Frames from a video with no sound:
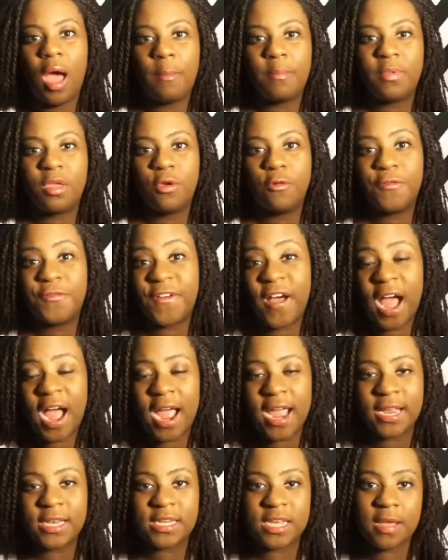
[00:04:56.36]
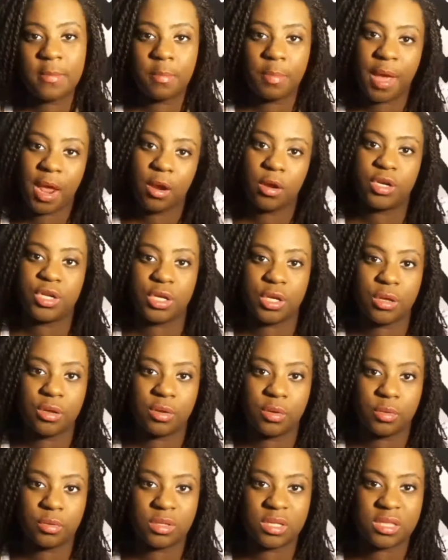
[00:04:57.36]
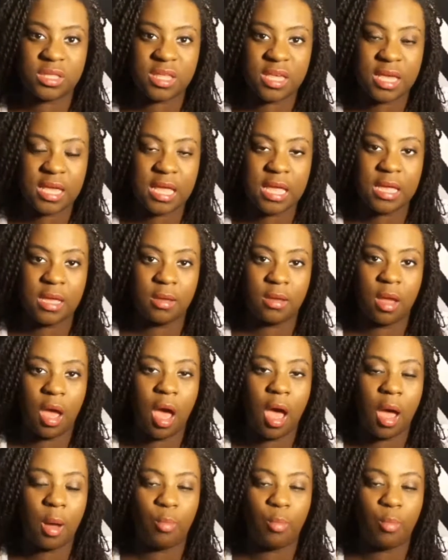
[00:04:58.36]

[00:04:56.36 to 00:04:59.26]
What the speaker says: you find it better to use the